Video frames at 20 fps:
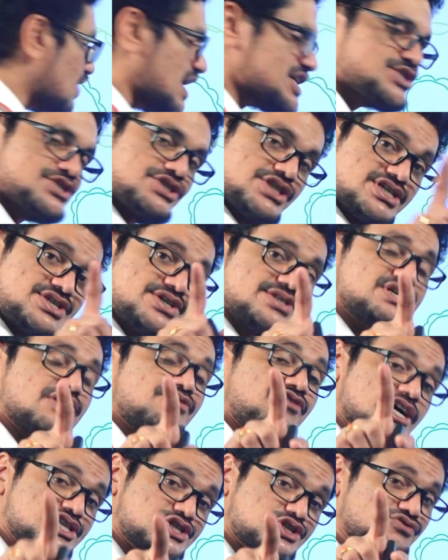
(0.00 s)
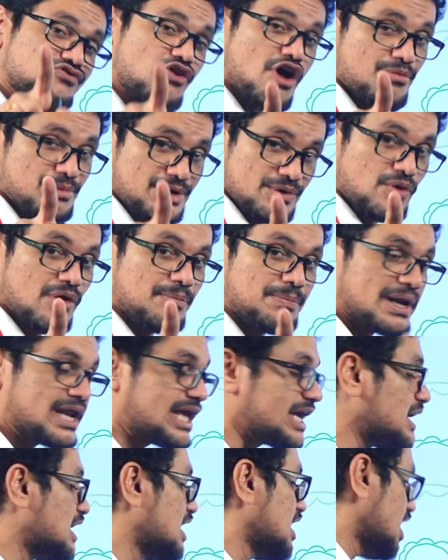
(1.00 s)
first, this is the first formed
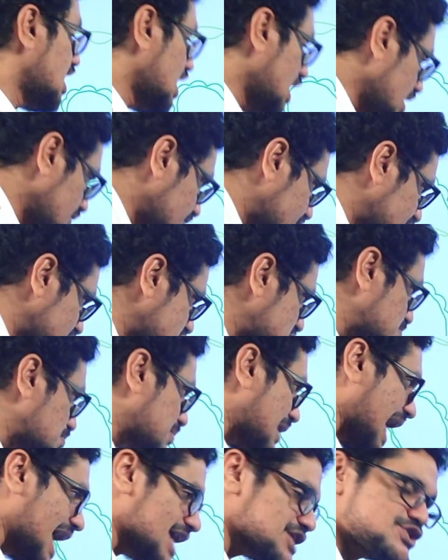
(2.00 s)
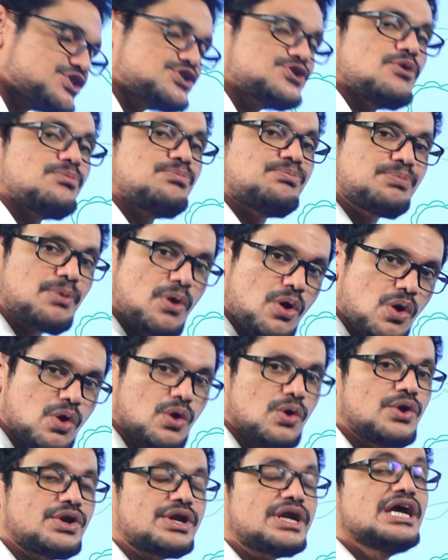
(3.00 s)
opening, if this
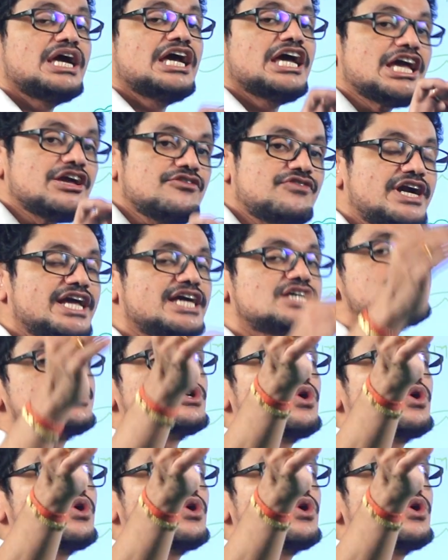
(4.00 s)
blastopore, if it is